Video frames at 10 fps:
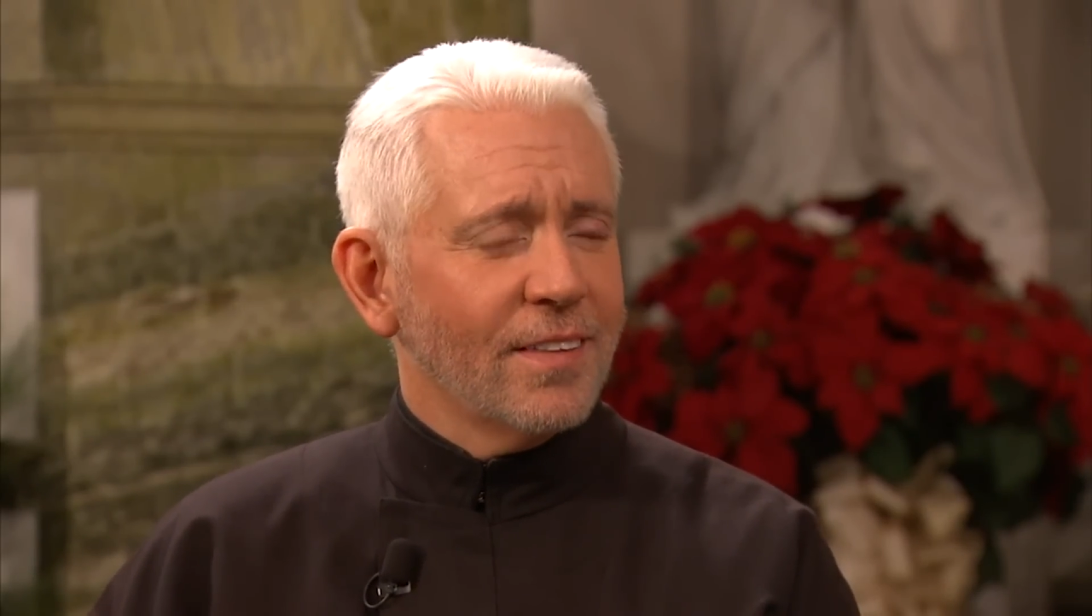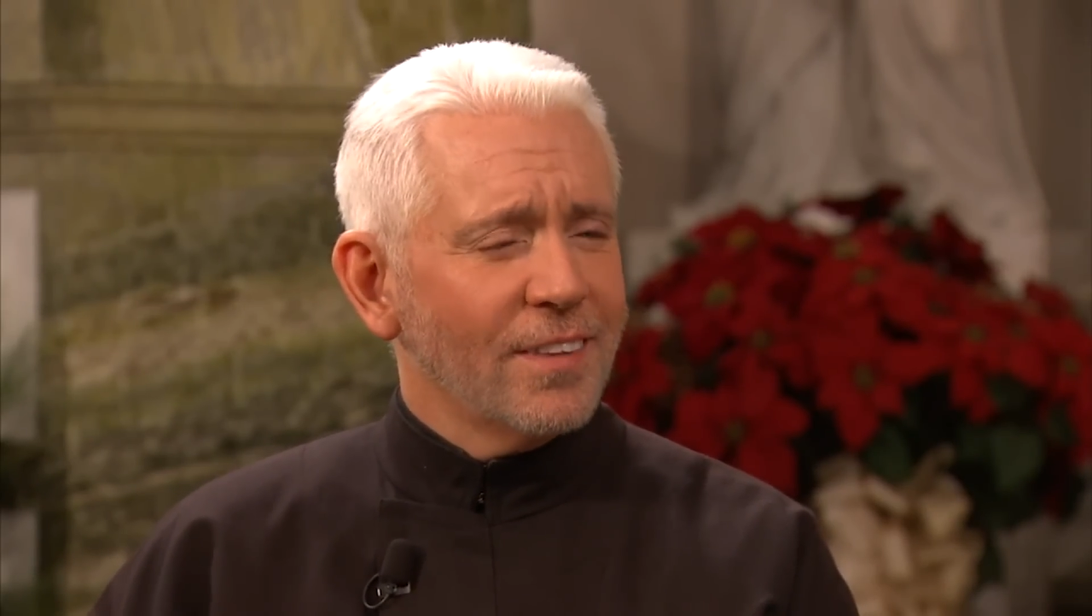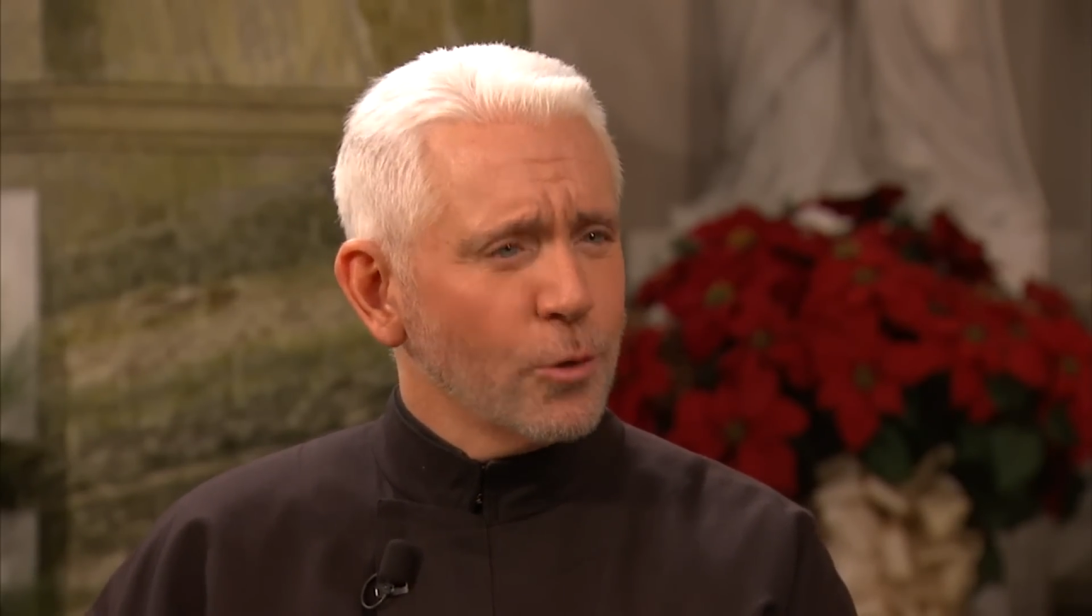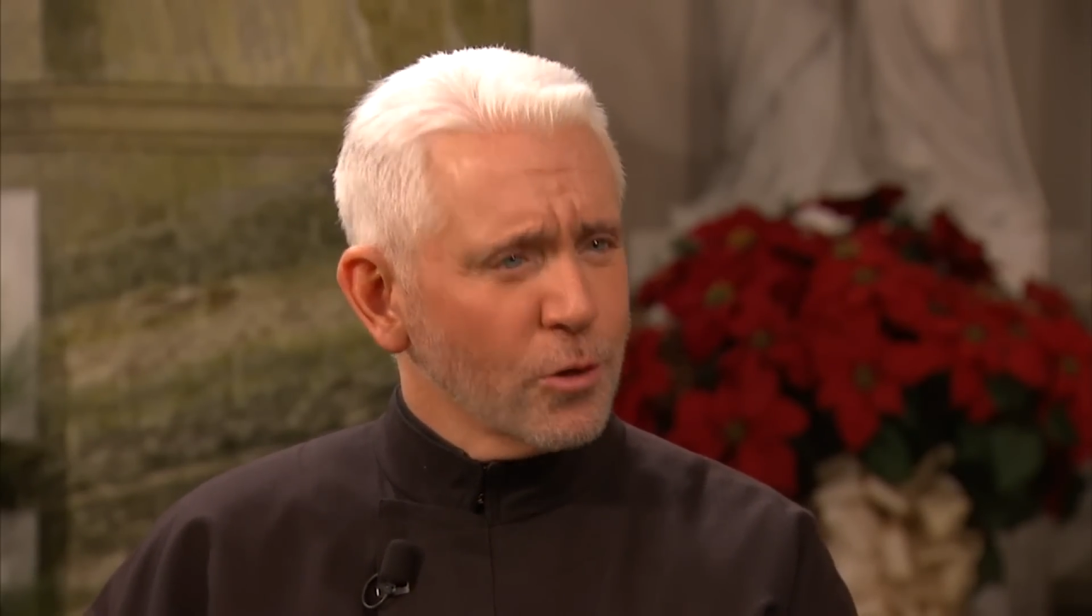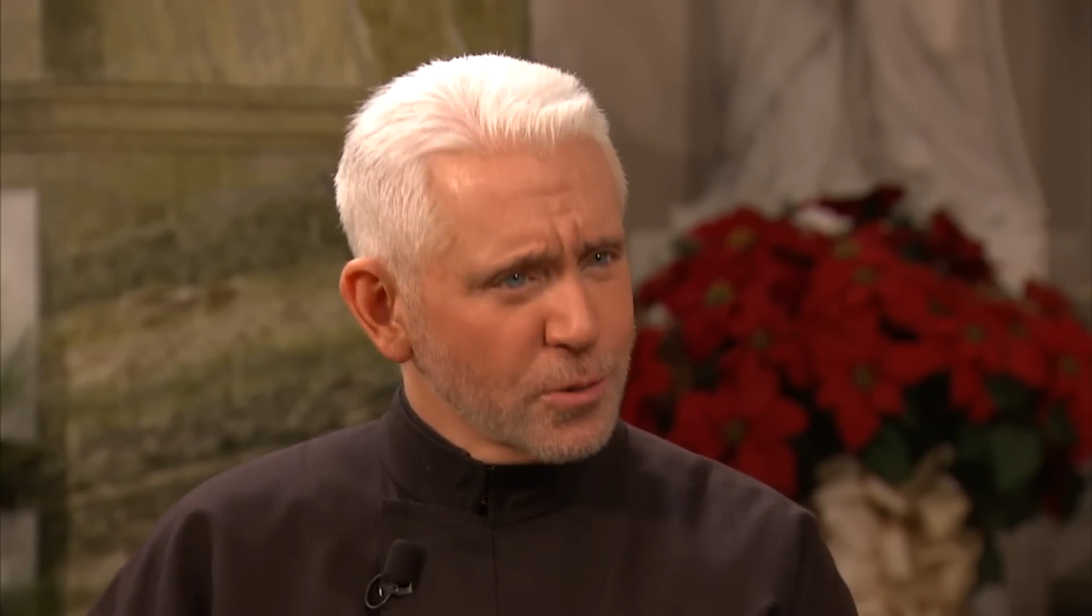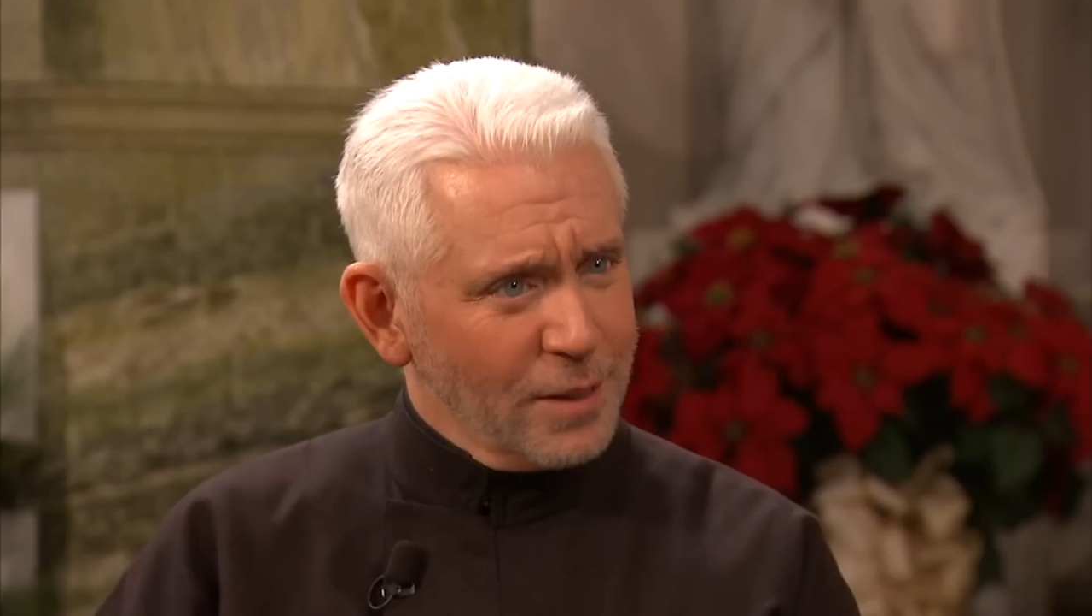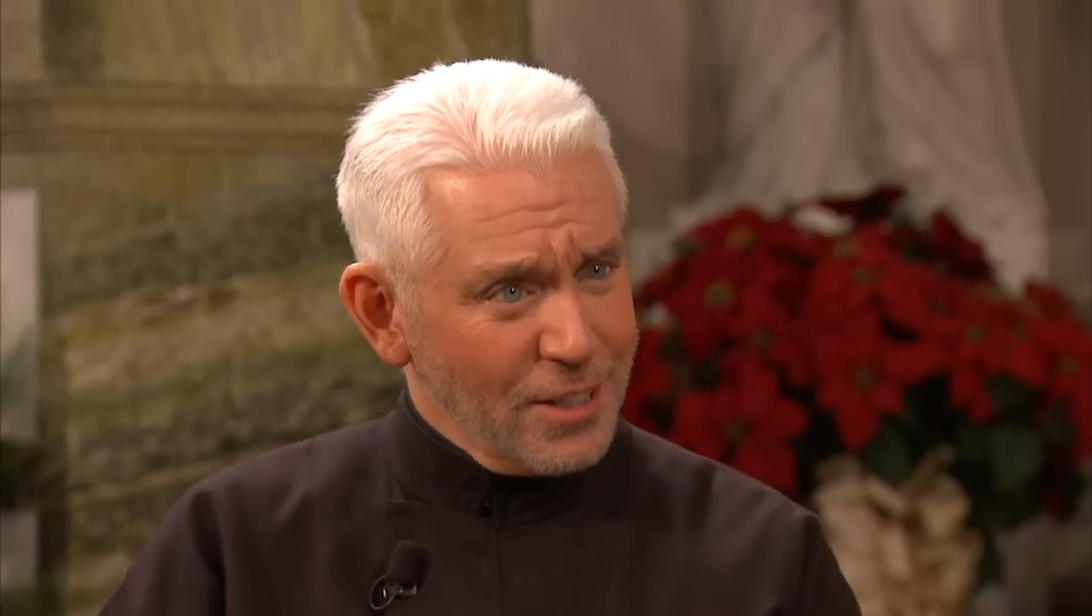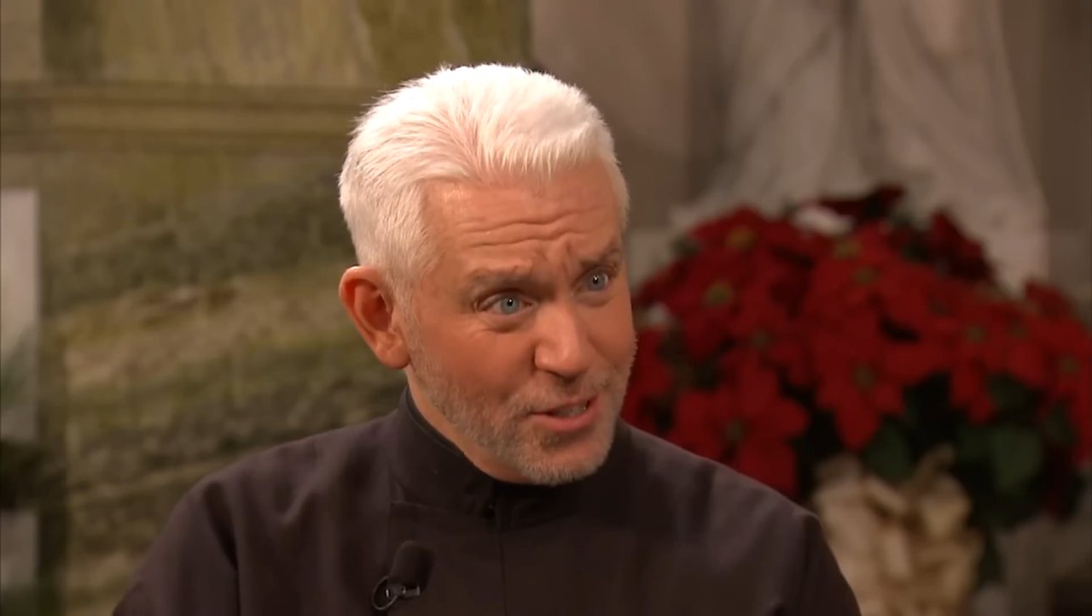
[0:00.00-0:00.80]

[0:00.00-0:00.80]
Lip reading: I think you also played